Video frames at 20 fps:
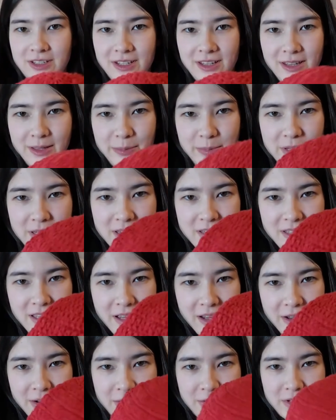the piece that
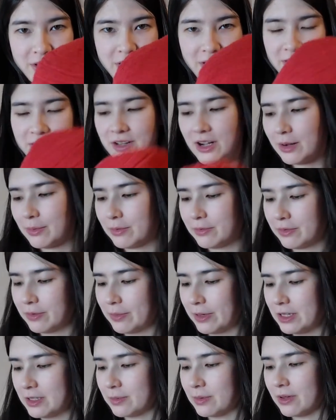goes on top of the
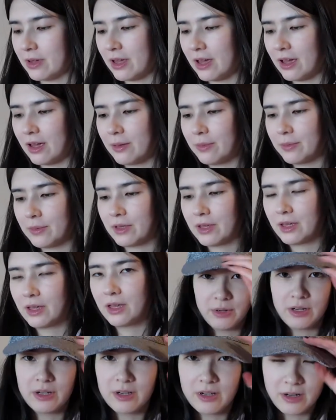baseball cap.
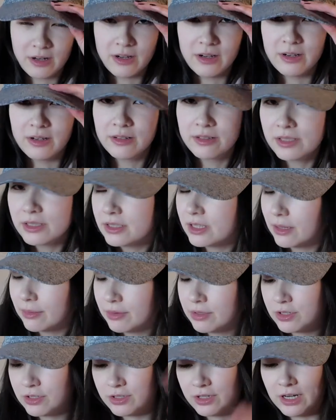Put it on to
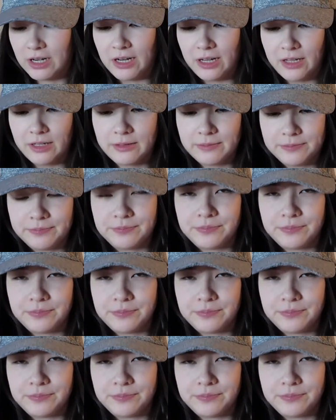demonstrate it.